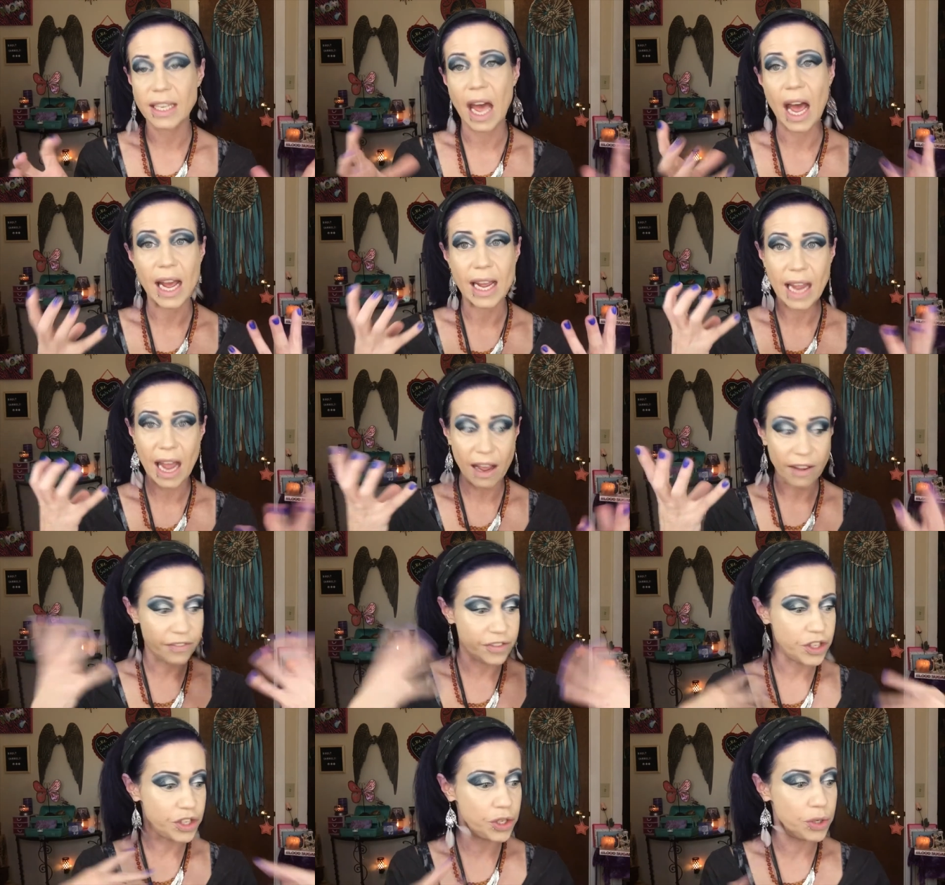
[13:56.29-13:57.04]
I
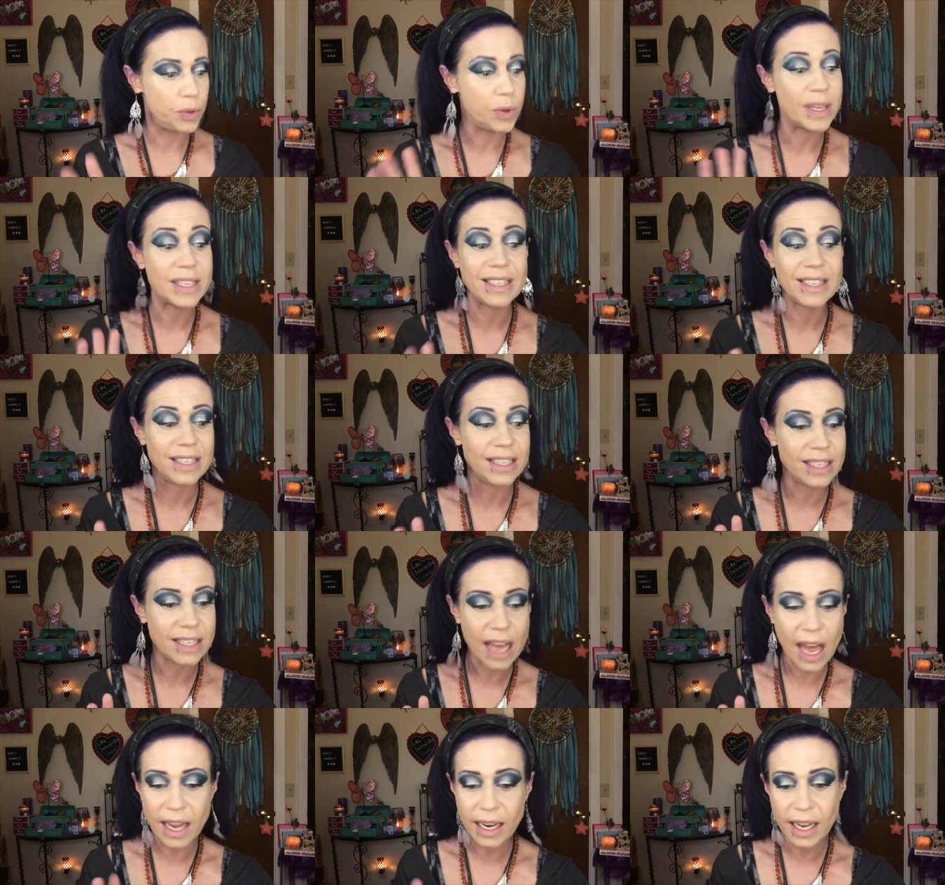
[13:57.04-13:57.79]
have to
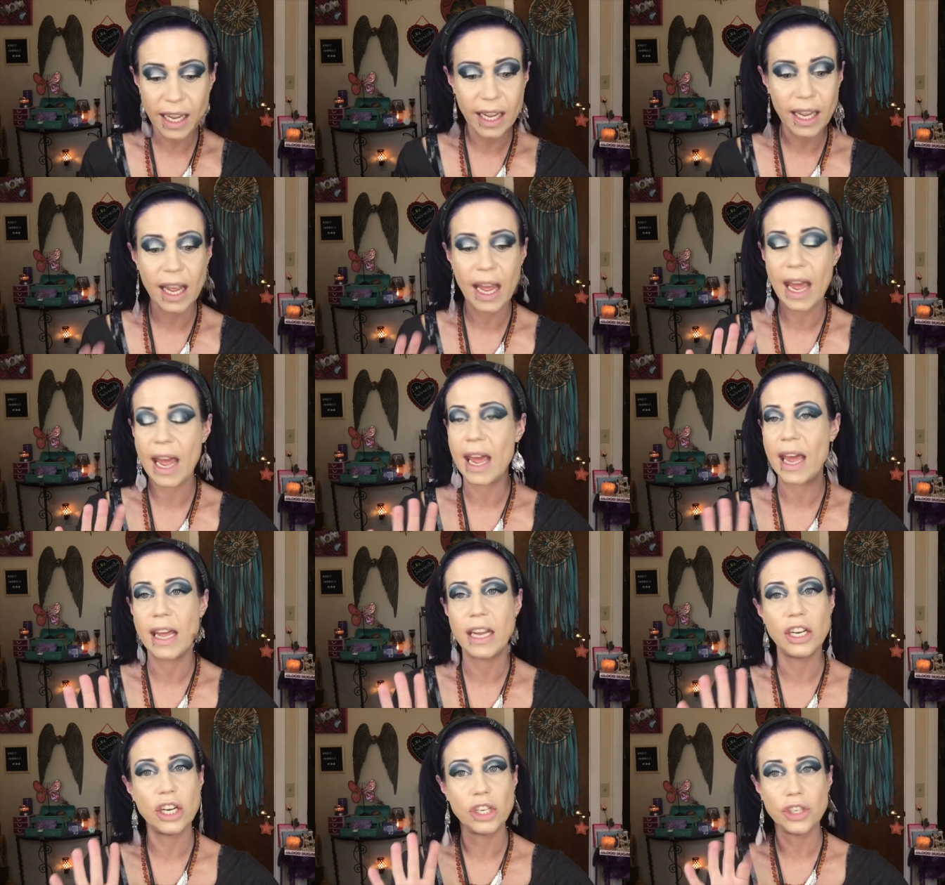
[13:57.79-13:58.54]
set it
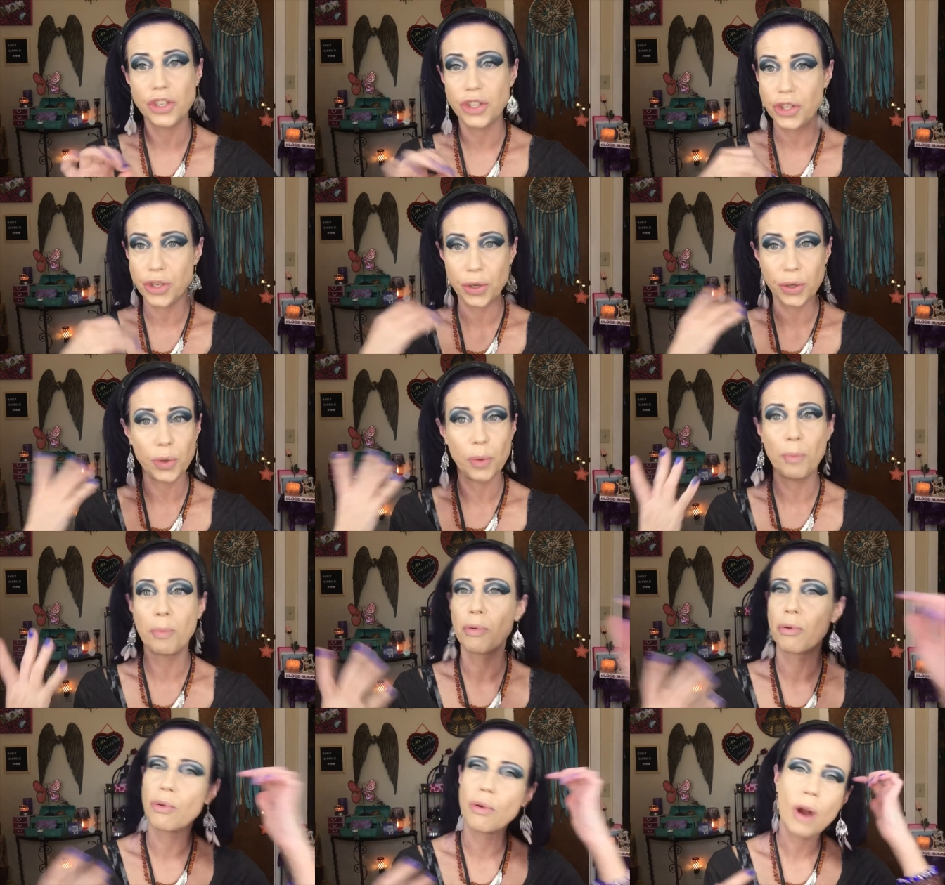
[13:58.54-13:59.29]
and do
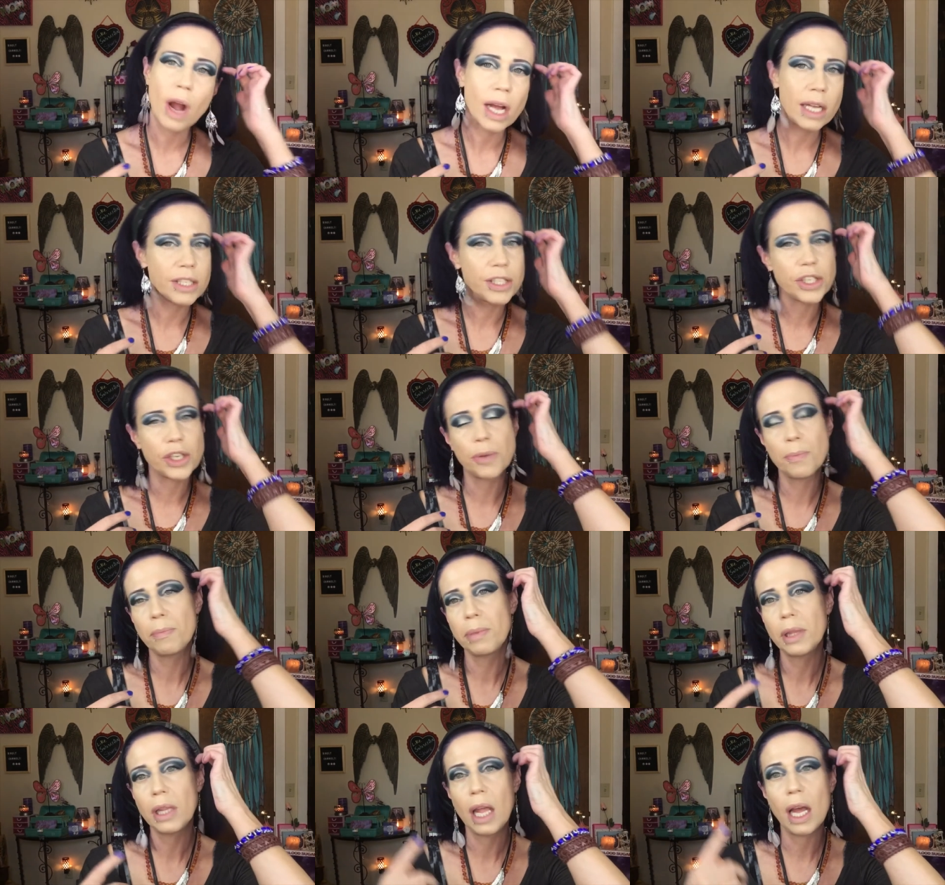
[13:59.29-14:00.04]
bronzer,
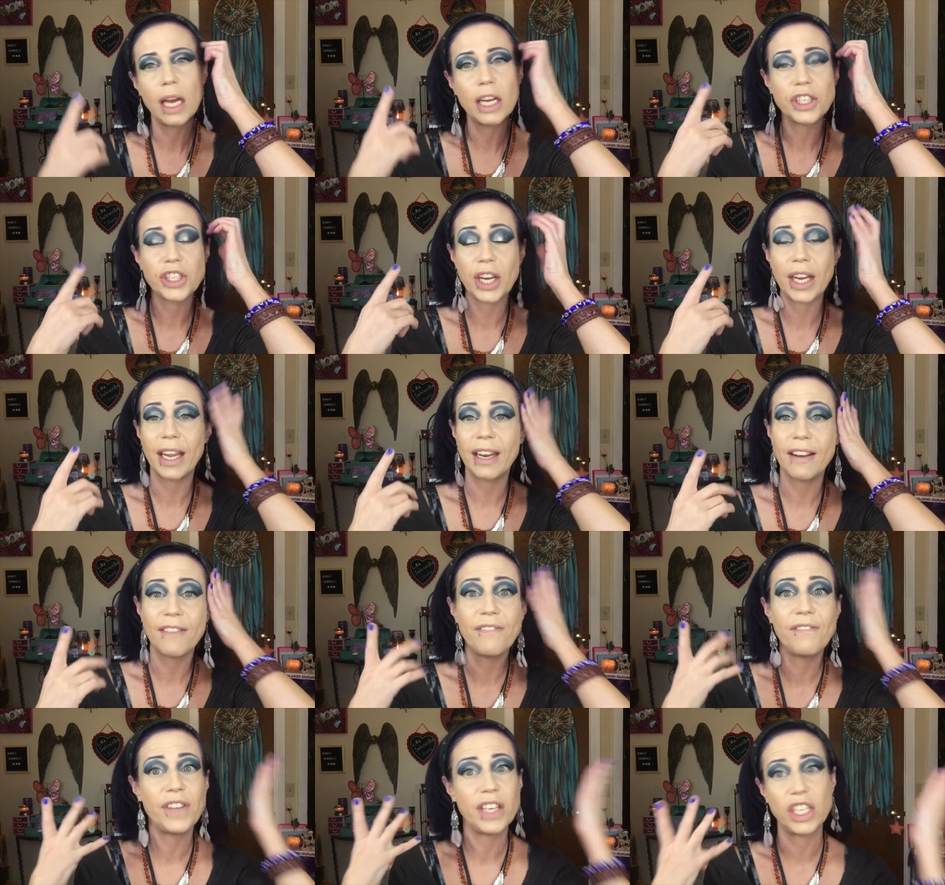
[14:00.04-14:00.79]
blush. I
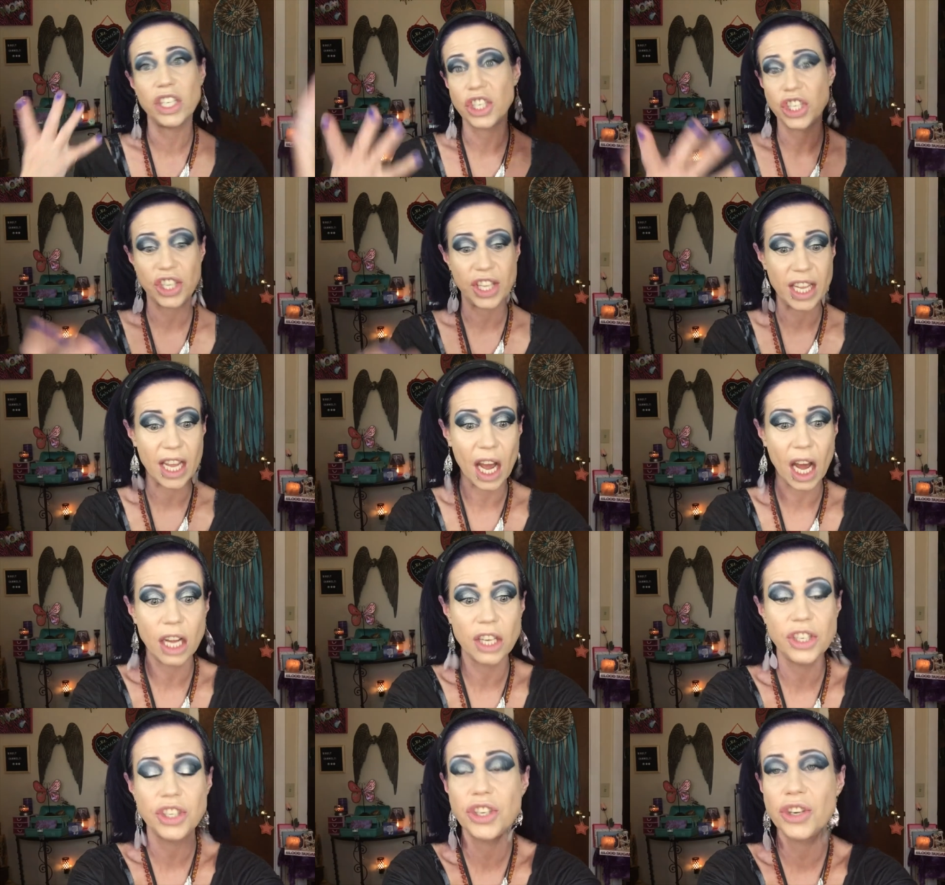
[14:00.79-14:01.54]
gotta finish the
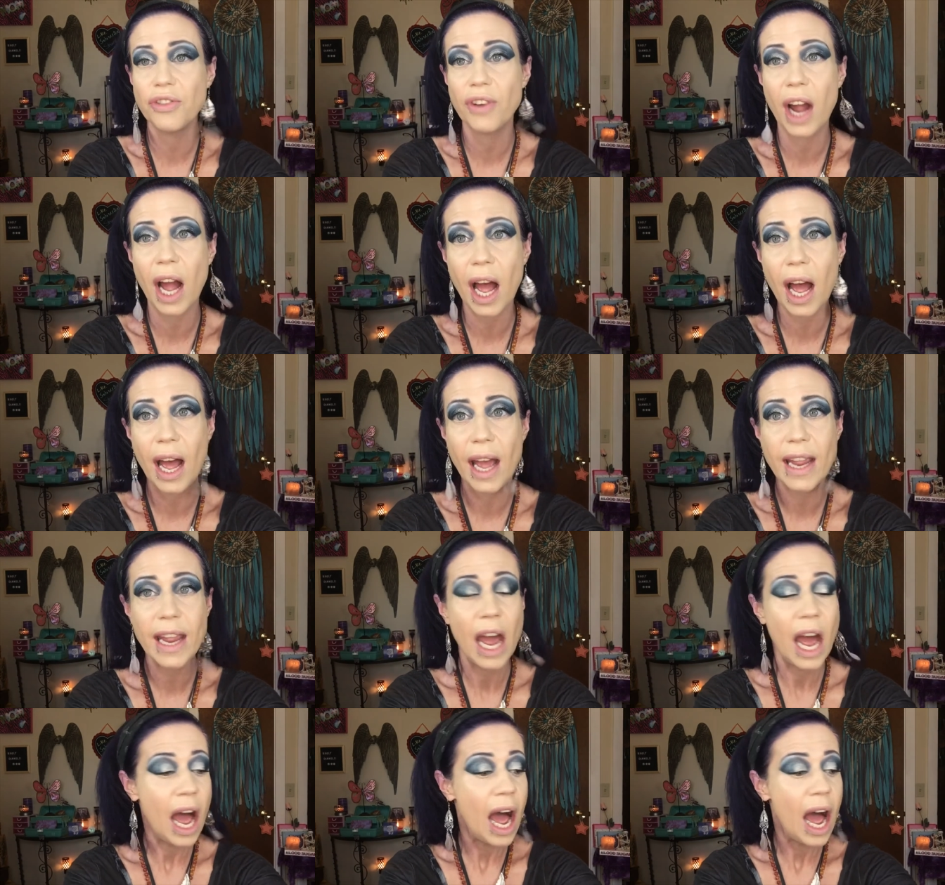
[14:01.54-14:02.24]
under eye.